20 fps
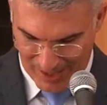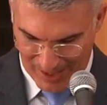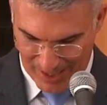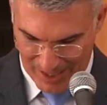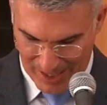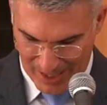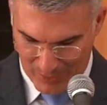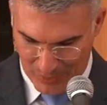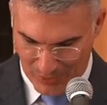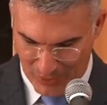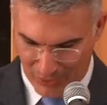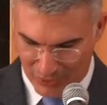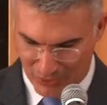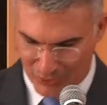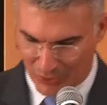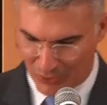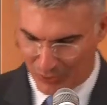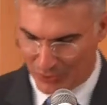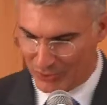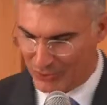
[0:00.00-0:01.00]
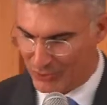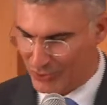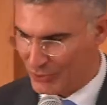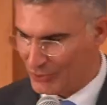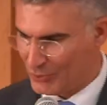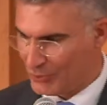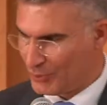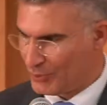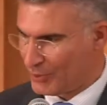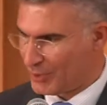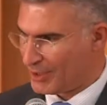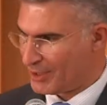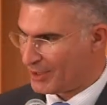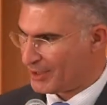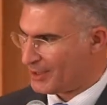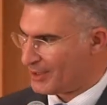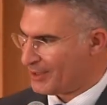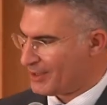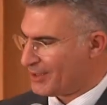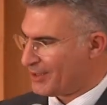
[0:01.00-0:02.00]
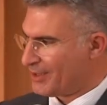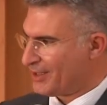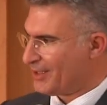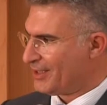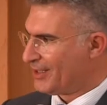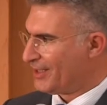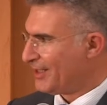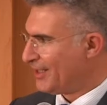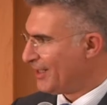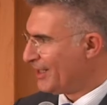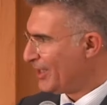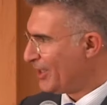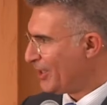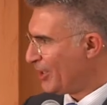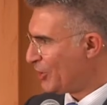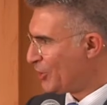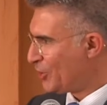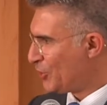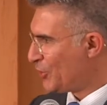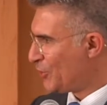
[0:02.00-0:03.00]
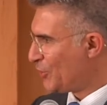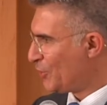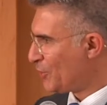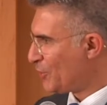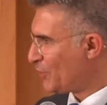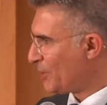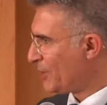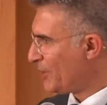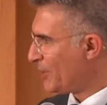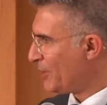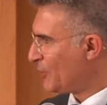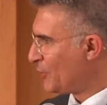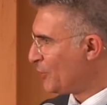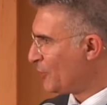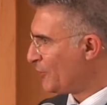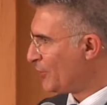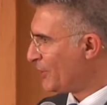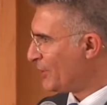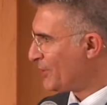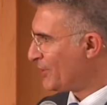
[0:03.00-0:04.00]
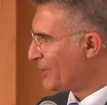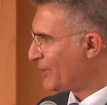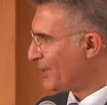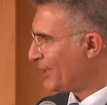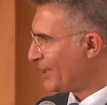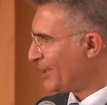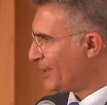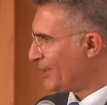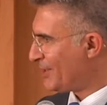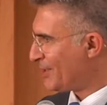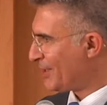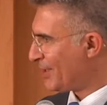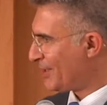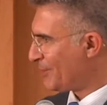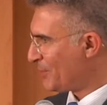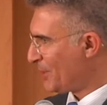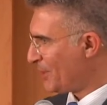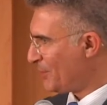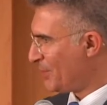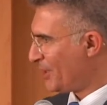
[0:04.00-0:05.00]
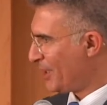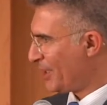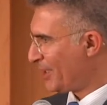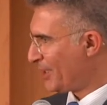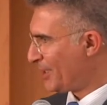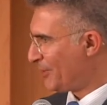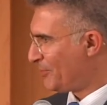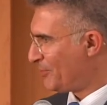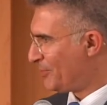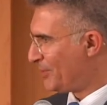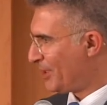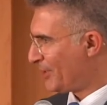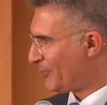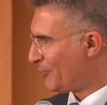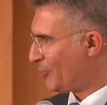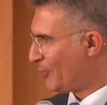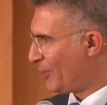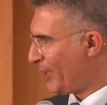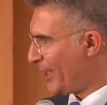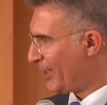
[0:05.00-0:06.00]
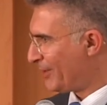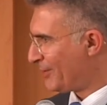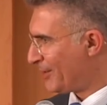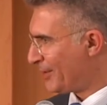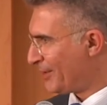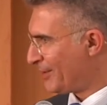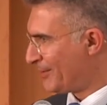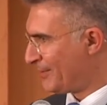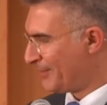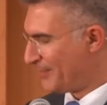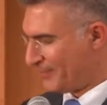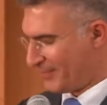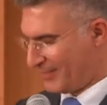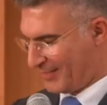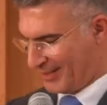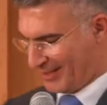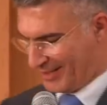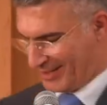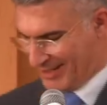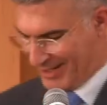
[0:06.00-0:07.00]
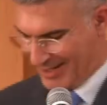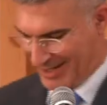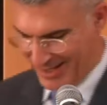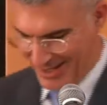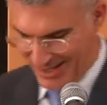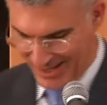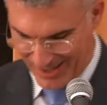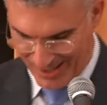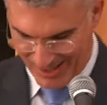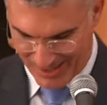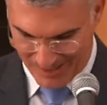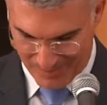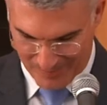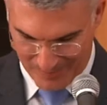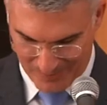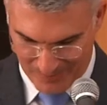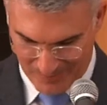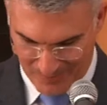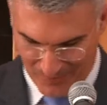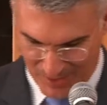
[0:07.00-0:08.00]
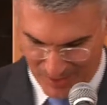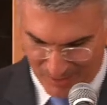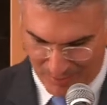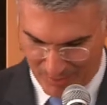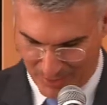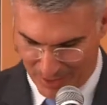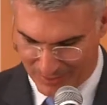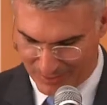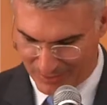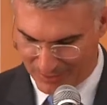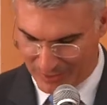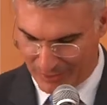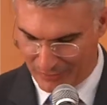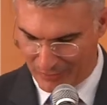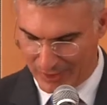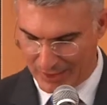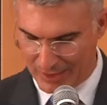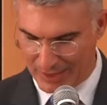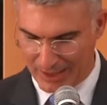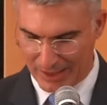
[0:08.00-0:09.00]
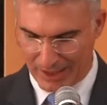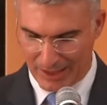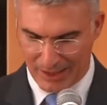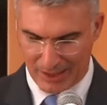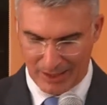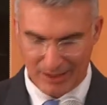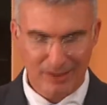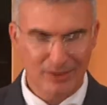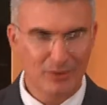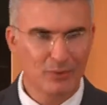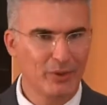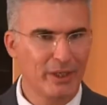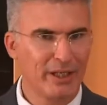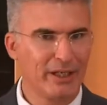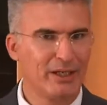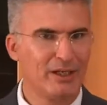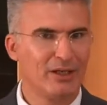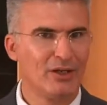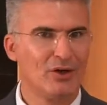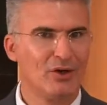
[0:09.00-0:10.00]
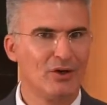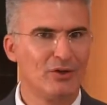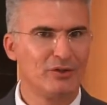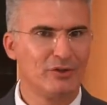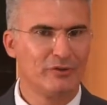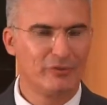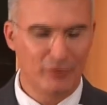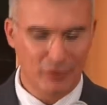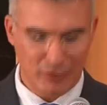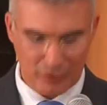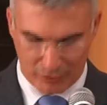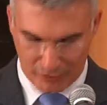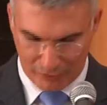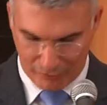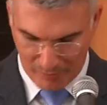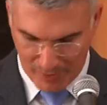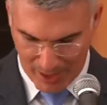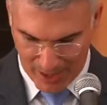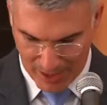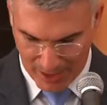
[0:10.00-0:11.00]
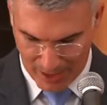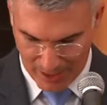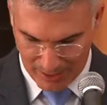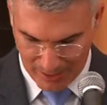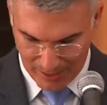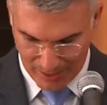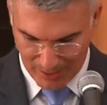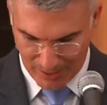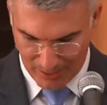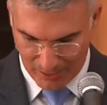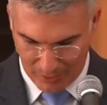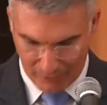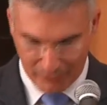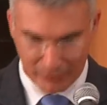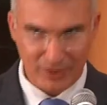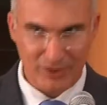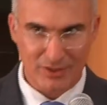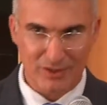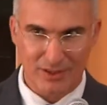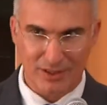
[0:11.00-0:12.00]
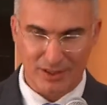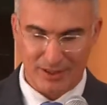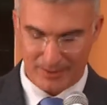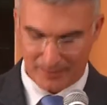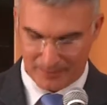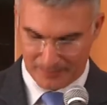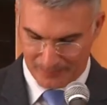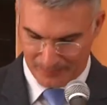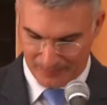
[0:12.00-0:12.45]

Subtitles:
I will not go into issues, whether universities, and maybe I keep that for later. But definitely when on the 4th of May of this year,